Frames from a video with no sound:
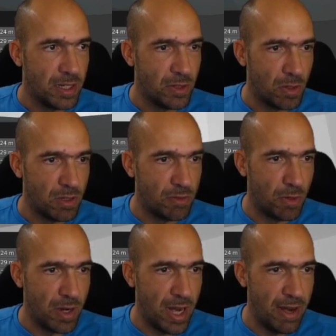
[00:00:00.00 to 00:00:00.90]
in order
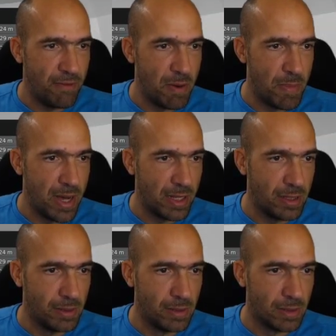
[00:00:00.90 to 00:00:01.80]
for everybody
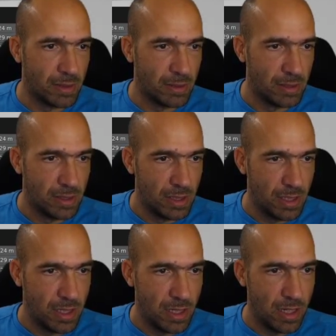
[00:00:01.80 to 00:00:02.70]
to learn
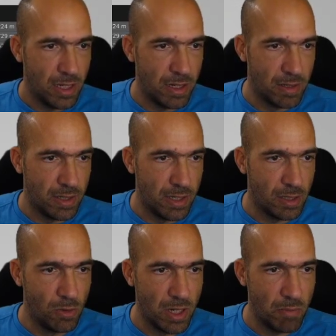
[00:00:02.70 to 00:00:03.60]
here,
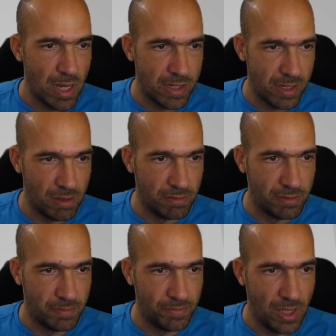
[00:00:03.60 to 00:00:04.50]
including
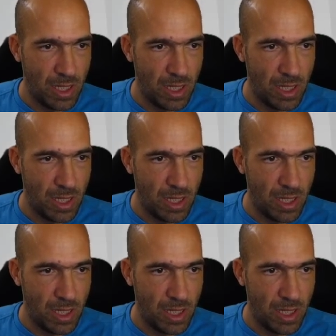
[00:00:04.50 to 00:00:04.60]
myself.